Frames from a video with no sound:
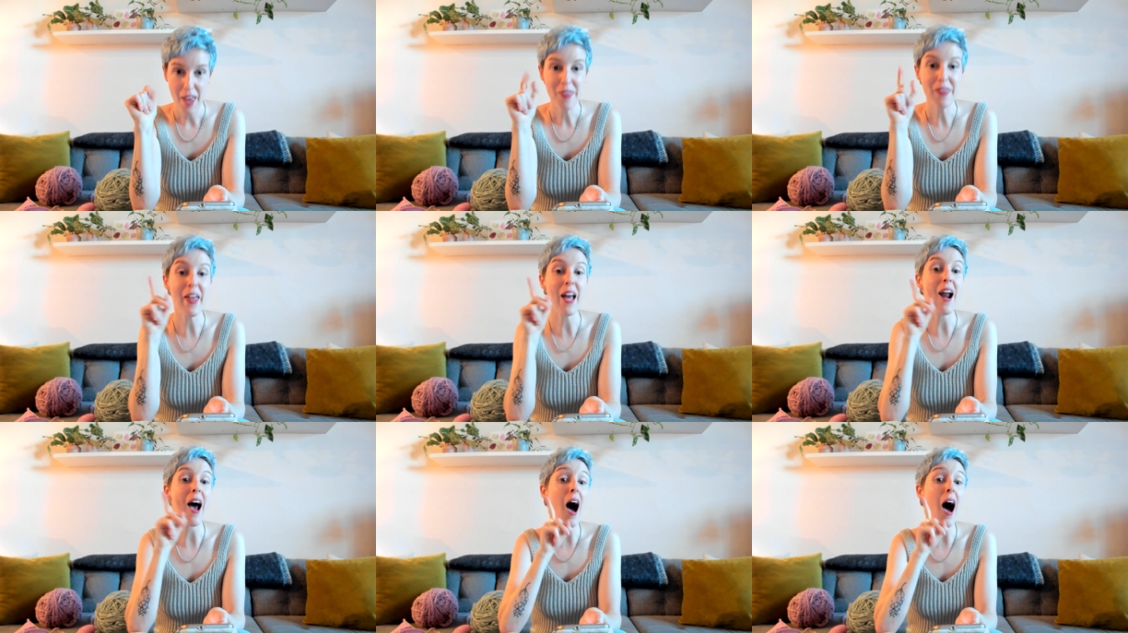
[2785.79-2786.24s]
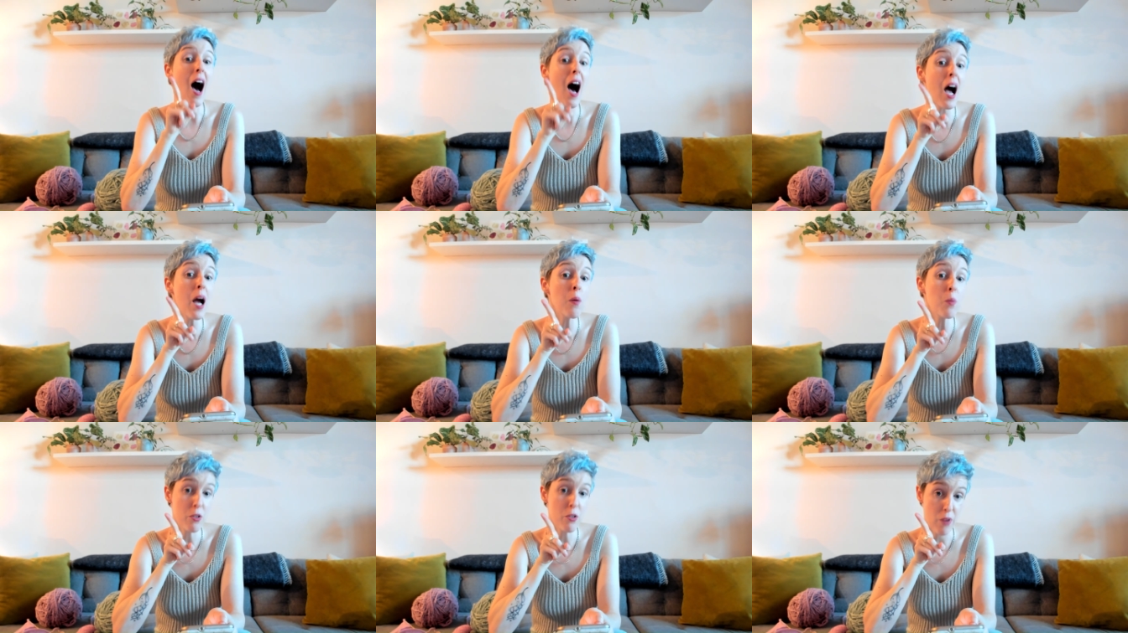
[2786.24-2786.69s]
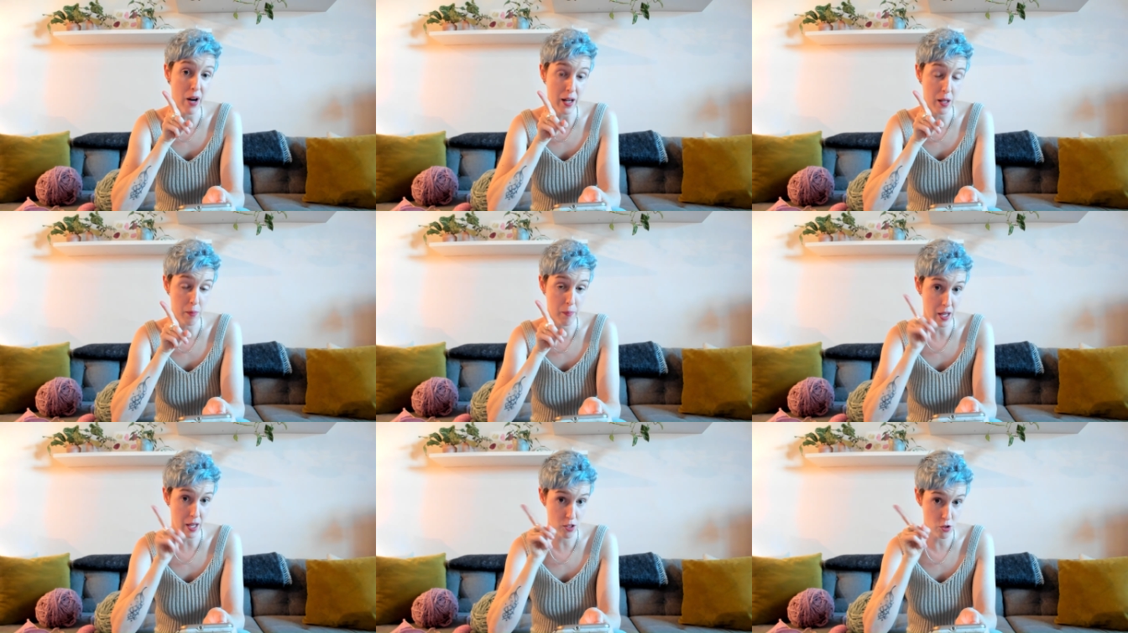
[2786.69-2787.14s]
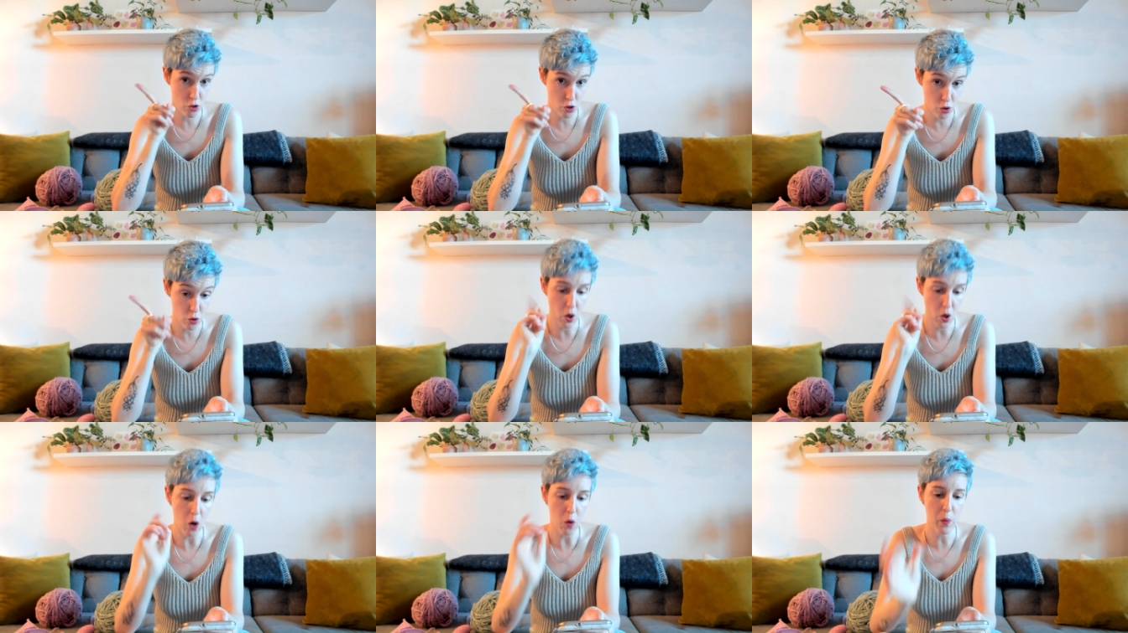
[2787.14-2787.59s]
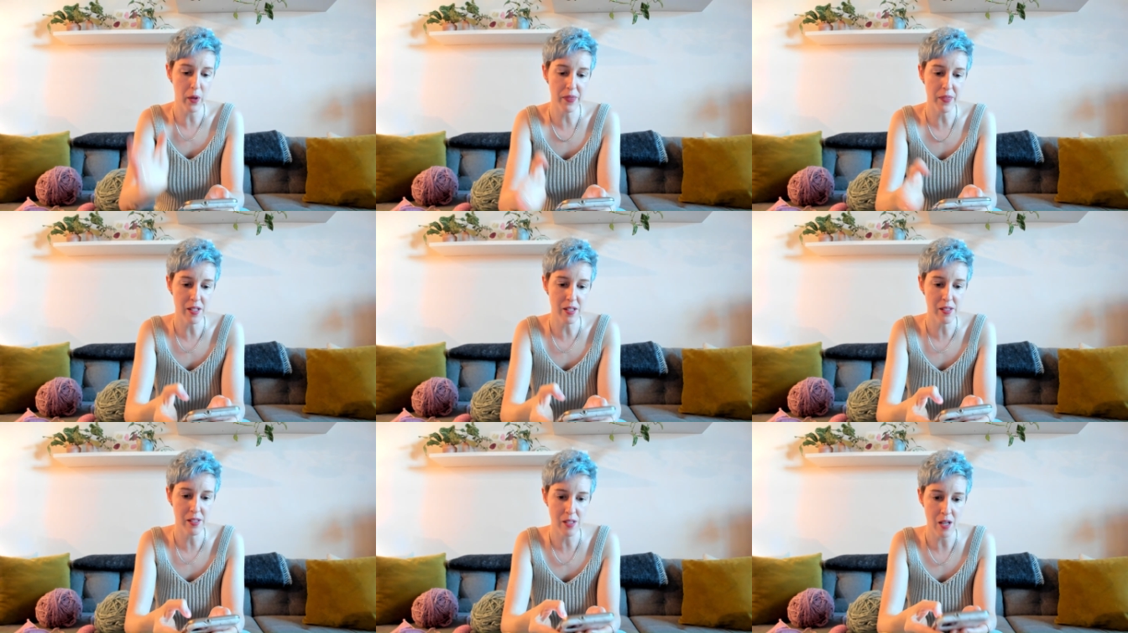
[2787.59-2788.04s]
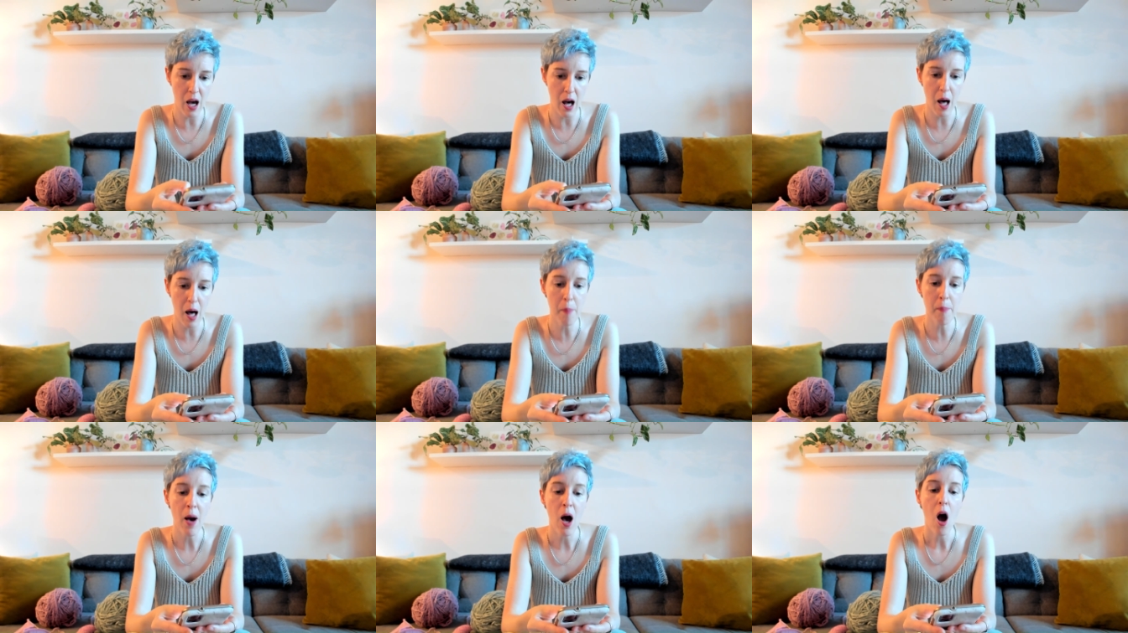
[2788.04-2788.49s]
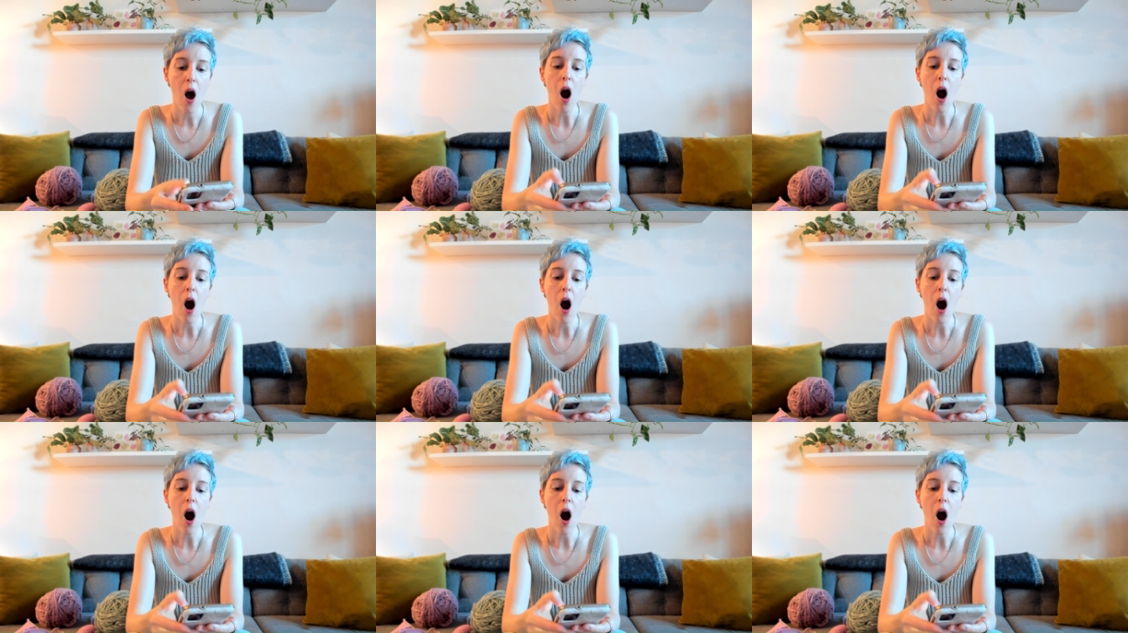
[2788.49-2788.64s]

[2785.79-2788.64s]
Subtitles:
that I would recommend to go with this top